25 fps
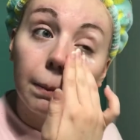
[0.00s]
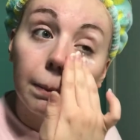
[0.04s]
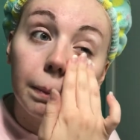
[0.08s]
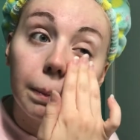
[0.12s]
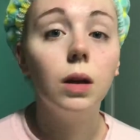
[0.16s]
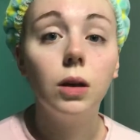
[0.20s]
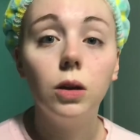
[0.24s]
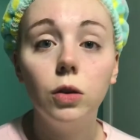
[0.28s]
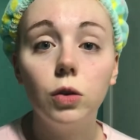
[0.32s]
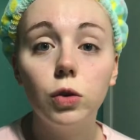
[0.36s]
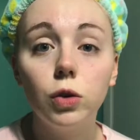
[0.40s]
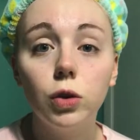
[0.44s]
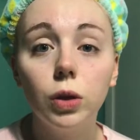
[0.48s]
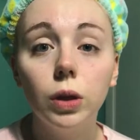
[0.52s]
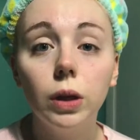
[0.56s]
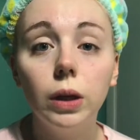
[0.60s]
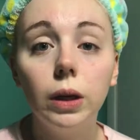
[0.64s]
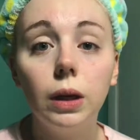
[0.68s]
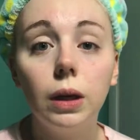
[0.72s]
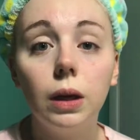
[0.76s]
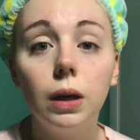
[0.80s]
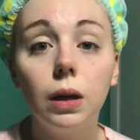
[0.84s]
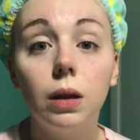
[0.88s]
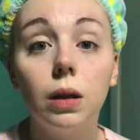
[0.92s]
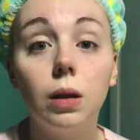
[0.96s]
And
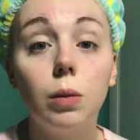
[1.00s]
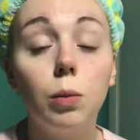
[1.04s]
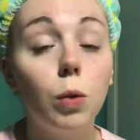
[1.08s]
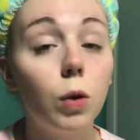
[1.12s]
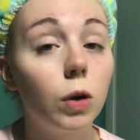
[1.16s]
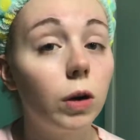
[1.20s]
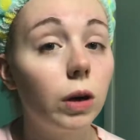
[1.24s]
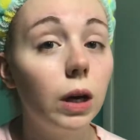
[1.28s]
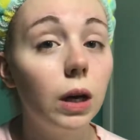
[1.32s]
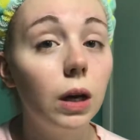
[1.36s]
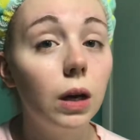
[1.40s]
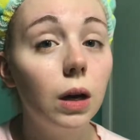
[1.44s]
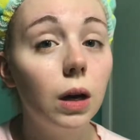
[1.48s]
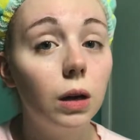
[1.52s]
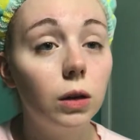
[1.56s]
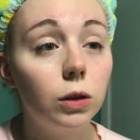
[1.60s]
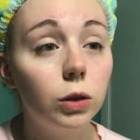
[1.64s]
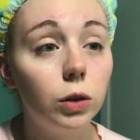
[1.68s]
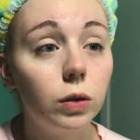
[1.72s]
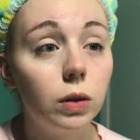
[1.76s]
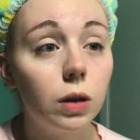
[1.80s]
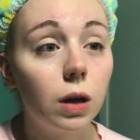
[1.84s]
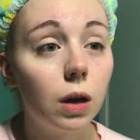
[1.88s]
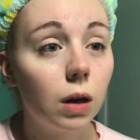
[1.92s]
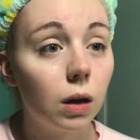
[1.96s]
usually in the morning, I'll
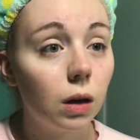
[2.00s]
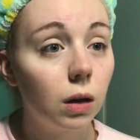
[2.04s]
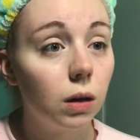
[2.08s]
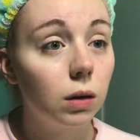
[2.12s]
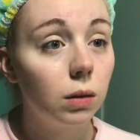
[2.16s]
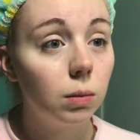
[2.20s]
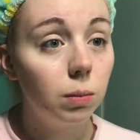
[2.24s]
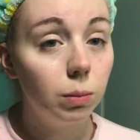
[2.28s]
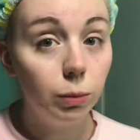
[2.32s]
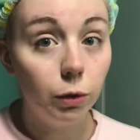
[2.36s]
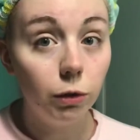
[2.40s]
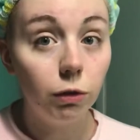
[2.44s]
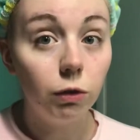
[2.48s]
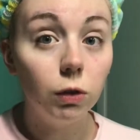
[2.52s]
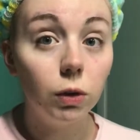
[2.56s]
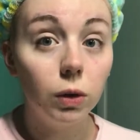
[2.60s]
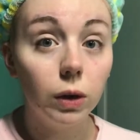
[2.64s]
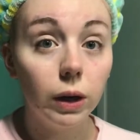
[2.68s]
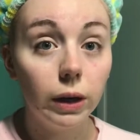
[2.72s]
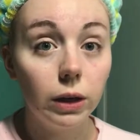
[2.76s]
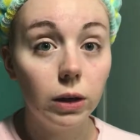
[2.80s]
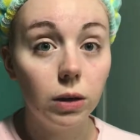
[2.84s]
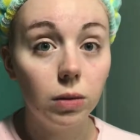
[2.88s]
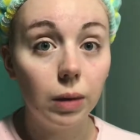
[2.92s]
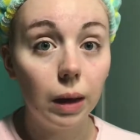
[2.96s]
do that before
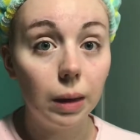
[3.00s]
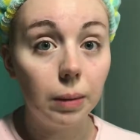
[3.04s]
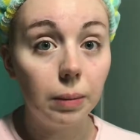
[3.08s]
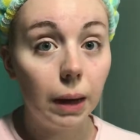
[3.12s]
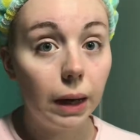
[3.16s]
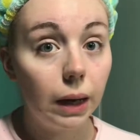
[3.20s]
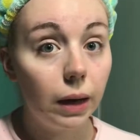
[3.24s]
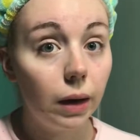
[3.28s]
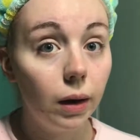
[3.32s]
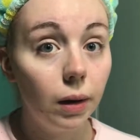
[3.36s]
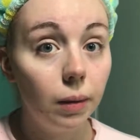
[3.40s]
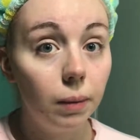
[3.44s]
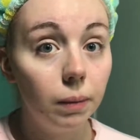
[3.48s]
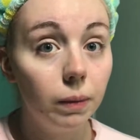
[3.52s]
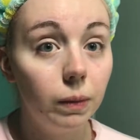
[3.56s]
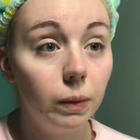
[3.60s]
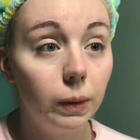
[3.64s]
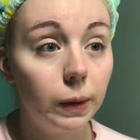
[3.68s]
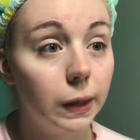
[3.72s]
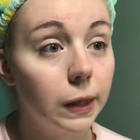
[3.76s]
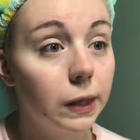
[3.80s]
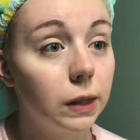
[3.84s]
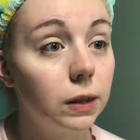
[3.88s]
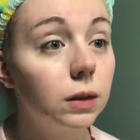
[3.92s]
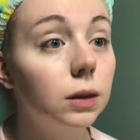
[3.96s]
I do my makeup
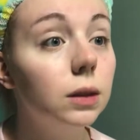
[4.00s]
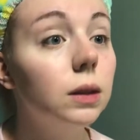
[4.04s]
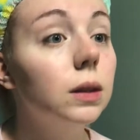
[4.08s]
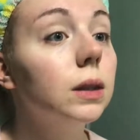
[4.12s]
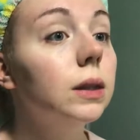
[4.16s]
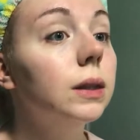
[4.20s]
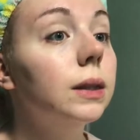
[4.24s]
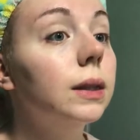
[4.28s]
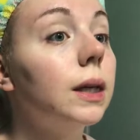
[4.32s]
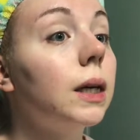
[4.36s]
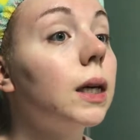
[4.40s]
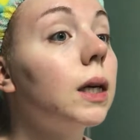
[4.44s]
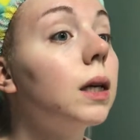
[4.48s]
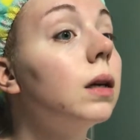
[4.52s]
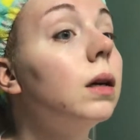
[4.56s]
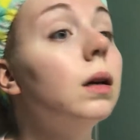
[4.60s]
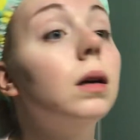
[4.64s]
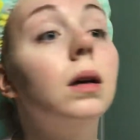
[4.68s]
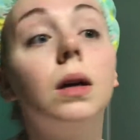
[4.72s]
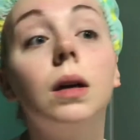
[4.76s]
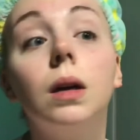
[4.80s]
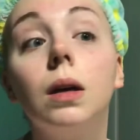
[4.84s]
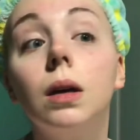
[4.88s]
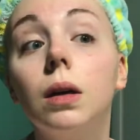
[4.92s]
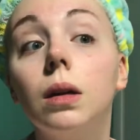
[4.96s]
because it
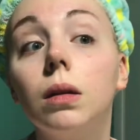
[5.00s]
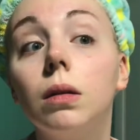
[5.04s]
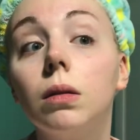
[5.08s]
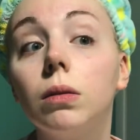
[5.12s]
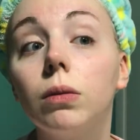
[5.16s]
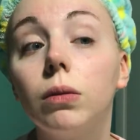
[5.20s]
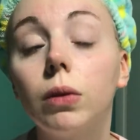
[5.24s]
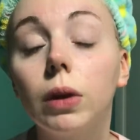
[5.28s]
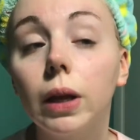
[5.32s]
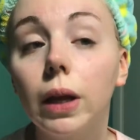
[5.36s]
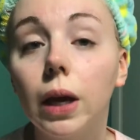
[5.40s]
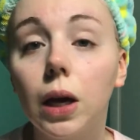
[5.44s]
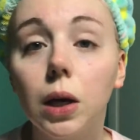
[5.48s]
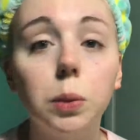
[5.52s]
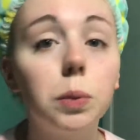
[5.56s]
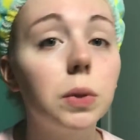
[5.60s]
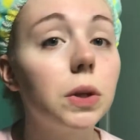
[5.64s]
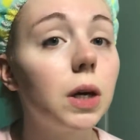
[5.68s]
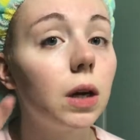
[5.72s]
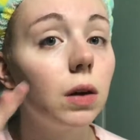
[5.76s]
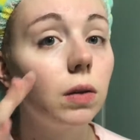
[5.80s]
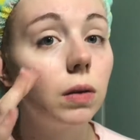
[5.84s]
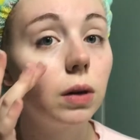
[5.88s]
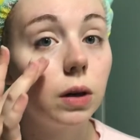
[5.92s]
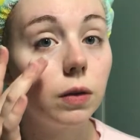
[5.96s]
really helps
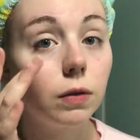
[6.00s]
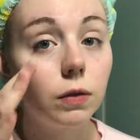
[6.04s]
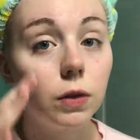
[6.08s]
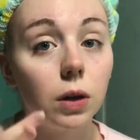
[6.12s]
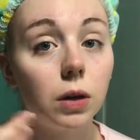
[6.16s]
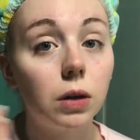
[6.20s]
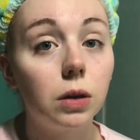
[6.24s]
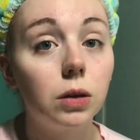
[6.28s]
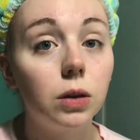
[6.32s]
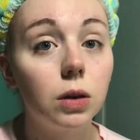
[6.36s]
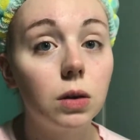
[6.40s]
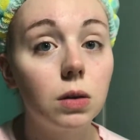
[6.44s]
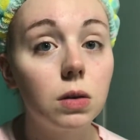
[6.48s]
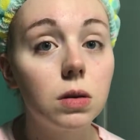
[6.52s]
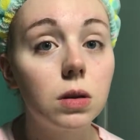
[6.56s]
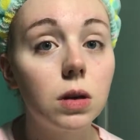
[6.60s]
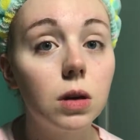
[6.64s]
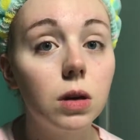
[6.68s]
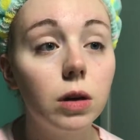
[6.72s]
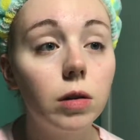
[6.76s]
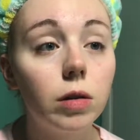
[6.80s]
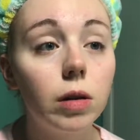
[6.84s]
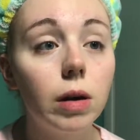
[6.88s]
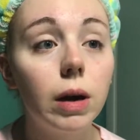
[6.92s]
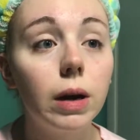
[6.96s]
get rid of dark circles
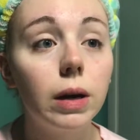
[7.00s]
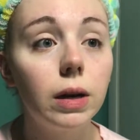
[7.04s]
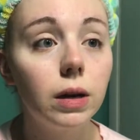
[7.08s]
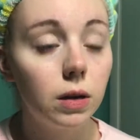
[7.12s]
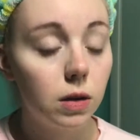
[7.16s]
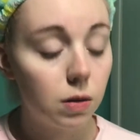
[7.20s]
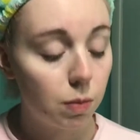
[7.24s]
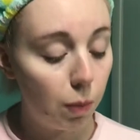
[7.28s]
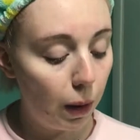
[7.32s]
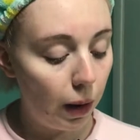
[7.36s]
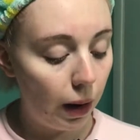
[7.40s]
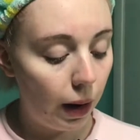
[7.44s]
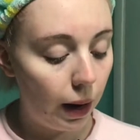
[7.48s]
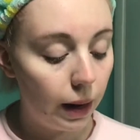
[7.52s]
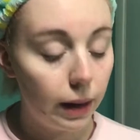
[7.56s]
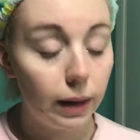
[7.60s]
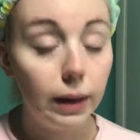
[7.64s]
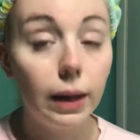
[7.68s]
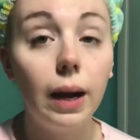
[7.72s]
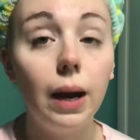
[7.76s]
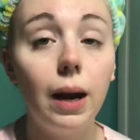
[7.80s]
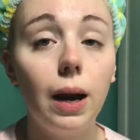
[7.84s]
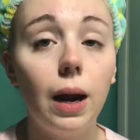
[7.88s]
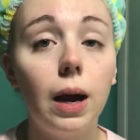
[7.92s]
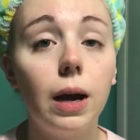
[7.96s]
under your eyes, but at
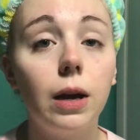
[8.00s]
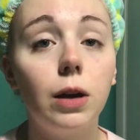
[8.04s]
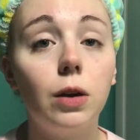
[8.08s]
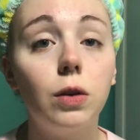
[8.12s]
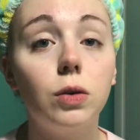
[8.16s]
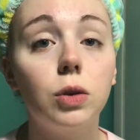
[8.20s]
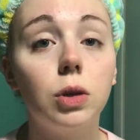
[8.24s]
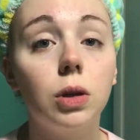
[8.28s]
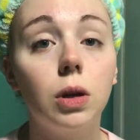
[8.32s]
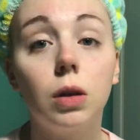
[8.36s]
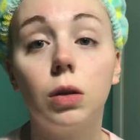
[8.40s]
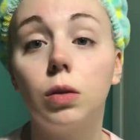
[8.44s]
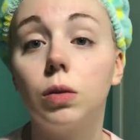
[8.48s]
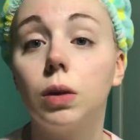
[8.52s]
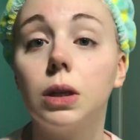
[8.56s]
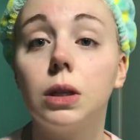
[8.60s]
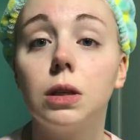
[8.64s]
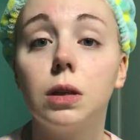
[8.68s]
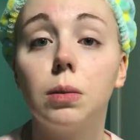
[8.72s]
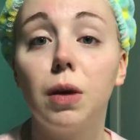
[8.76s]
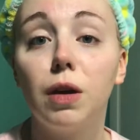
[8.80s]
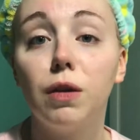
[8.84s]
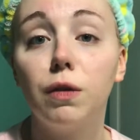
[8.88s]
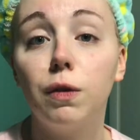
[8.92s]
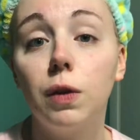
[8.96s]
night I use it on the rest
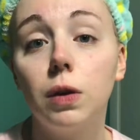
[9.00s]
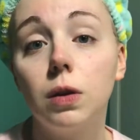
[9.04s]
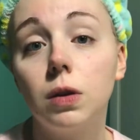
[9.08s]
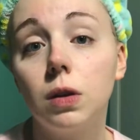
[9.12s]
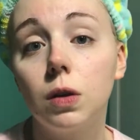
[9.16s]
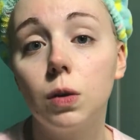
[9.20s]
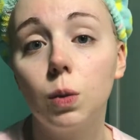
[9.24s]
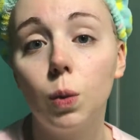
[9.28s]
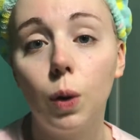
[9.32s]
of my face as